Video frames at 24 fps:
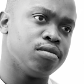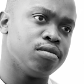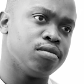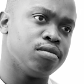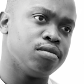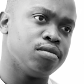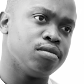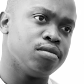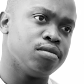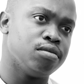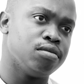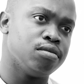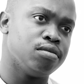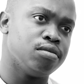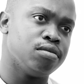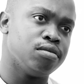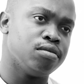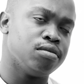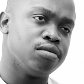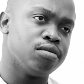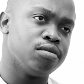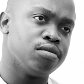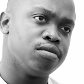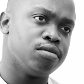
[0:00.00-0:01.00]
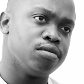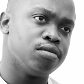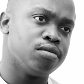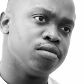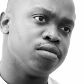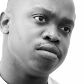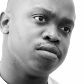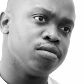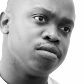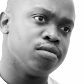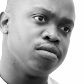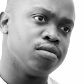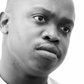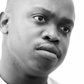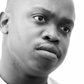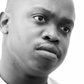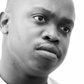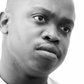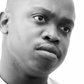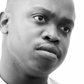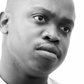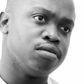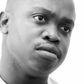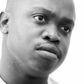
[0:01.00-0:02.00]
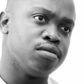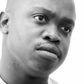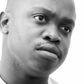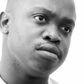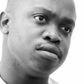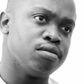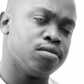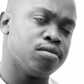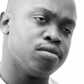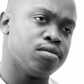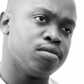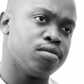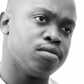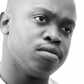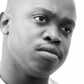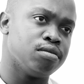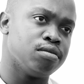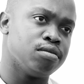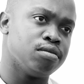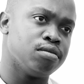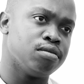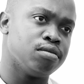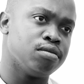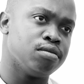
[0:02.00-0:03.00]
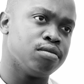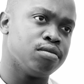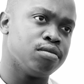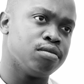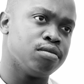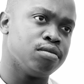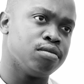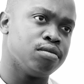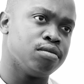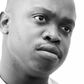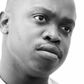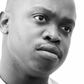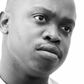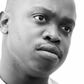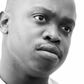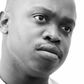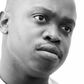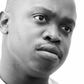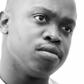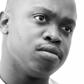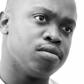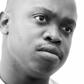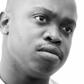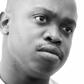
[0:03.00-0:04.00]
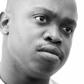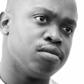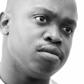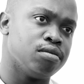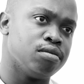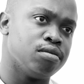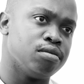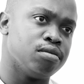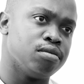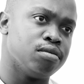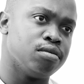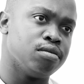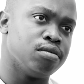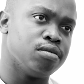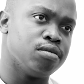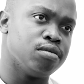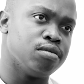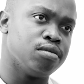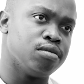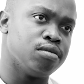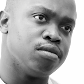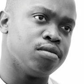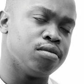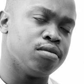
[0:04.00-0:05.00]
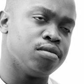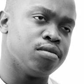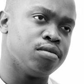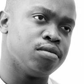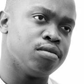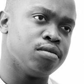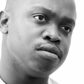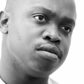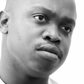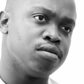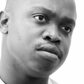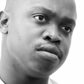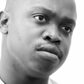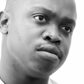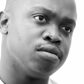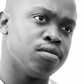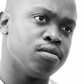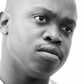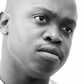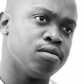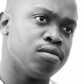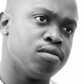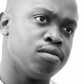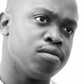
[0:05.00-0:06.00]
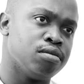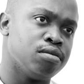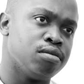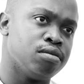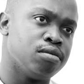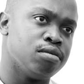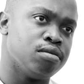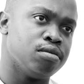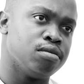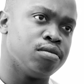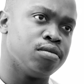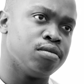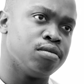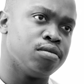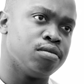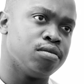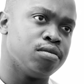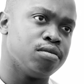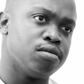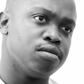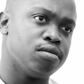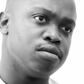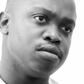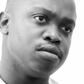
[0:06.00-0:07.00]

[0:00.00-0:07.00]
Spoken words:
(not speaking)